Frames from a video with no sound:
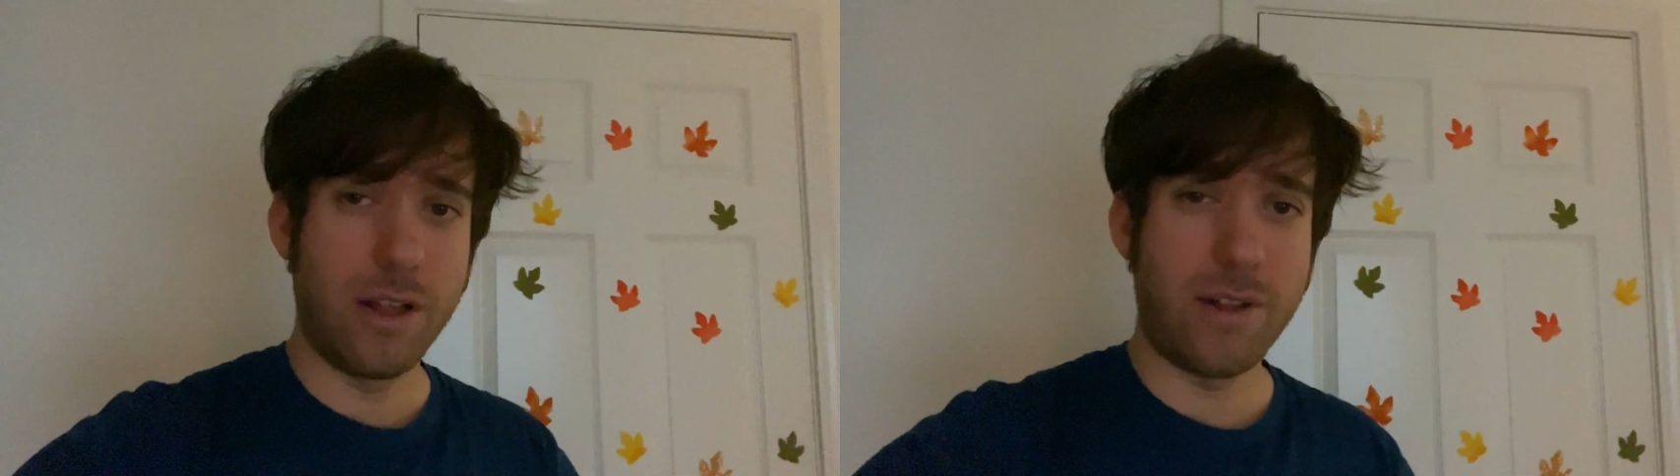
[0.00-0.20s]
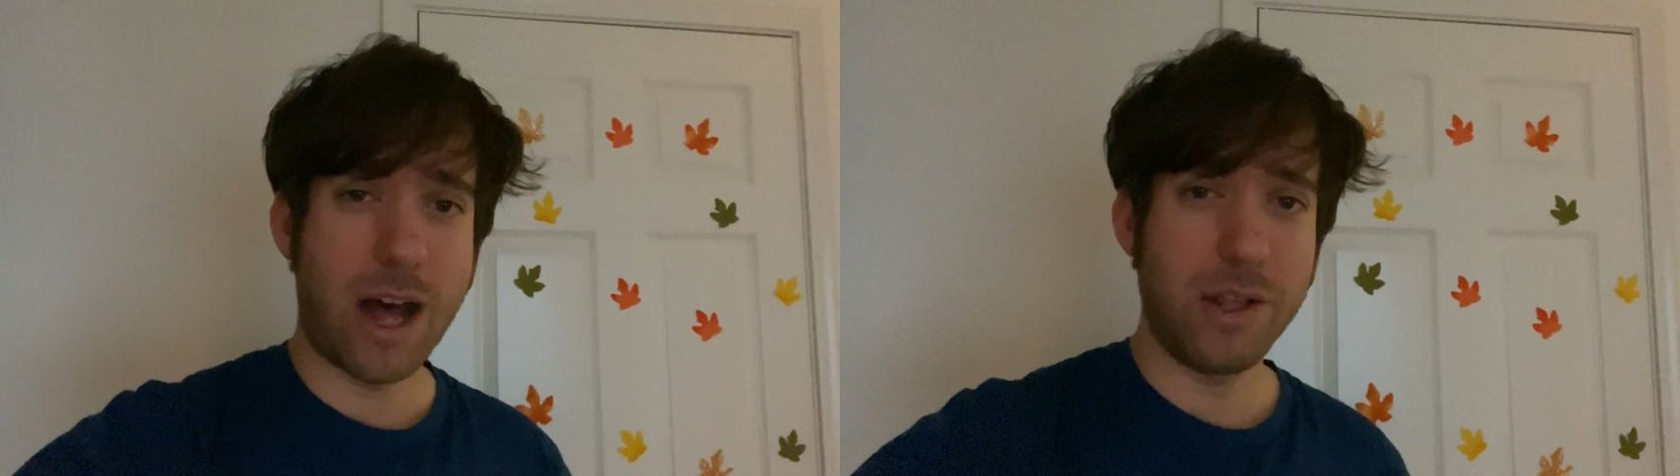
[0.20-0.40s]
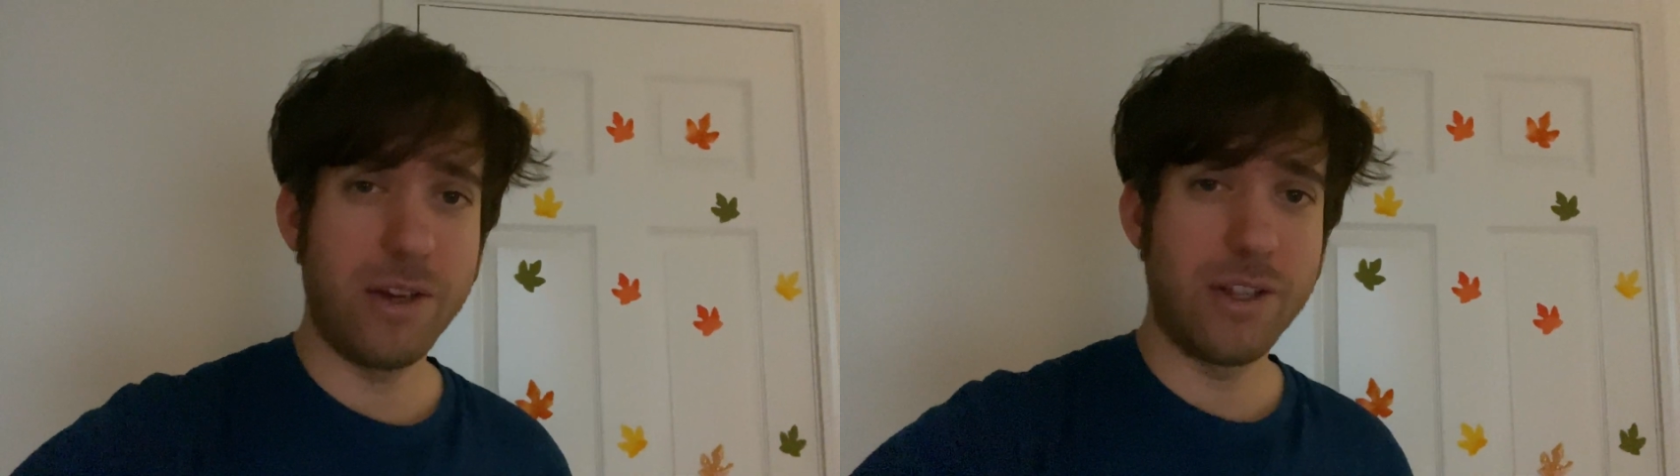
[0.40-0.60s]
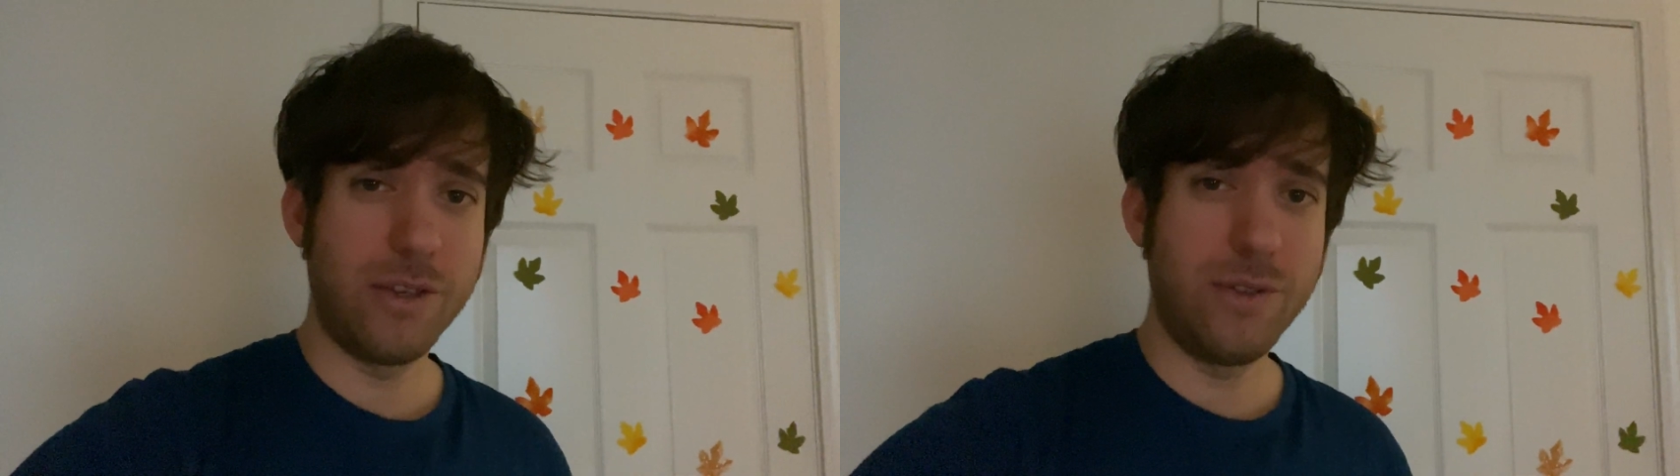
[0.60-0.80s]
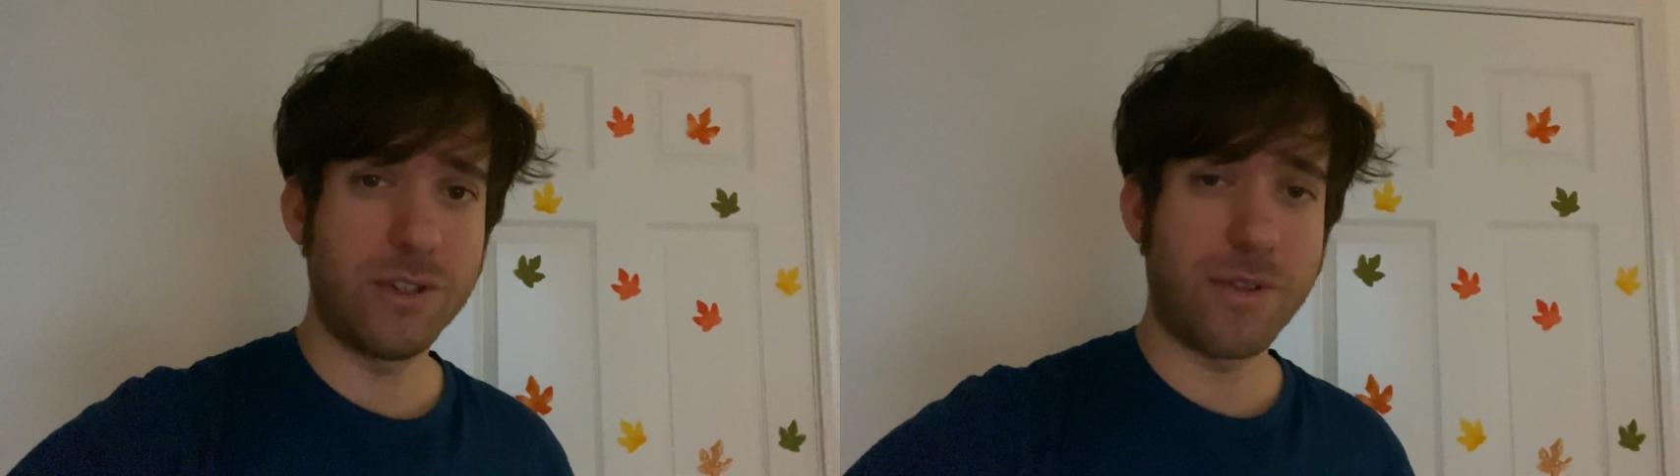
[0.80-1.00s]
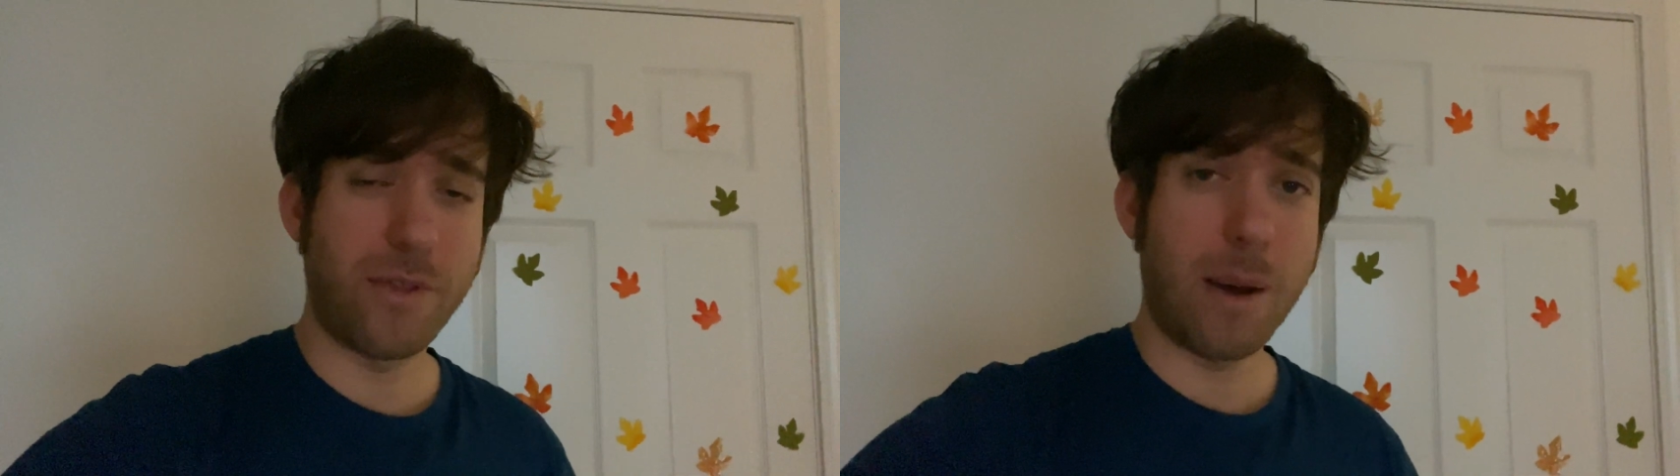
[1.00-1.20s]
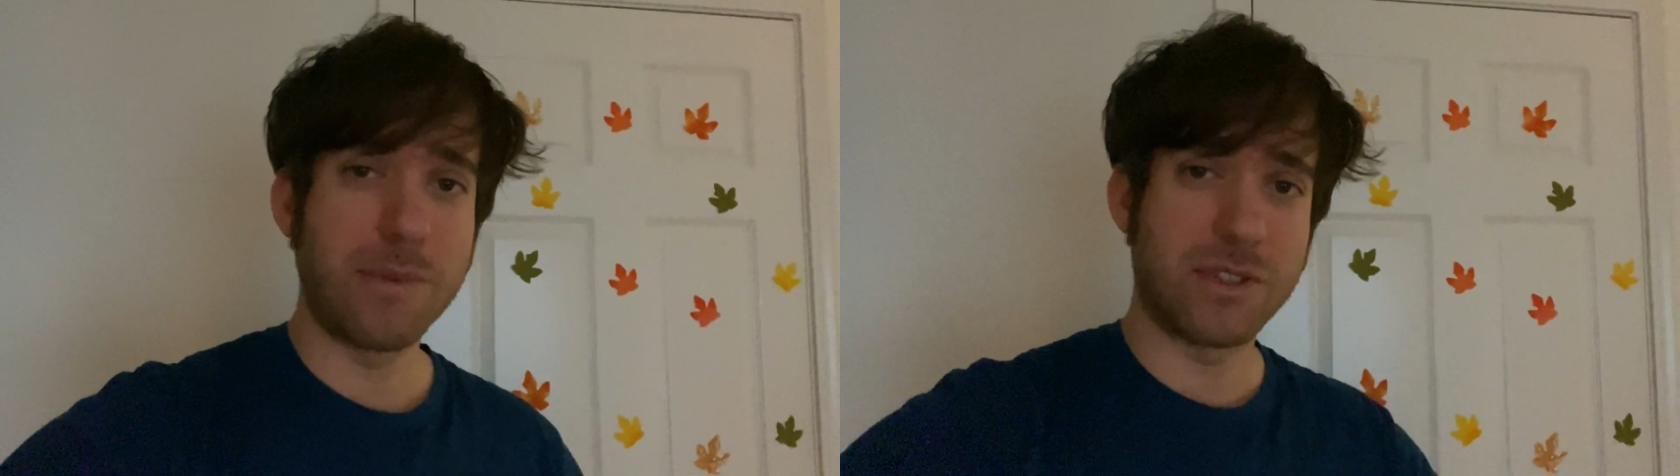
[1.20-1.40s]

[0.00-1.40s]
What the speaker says: It allowed you to use your thumb to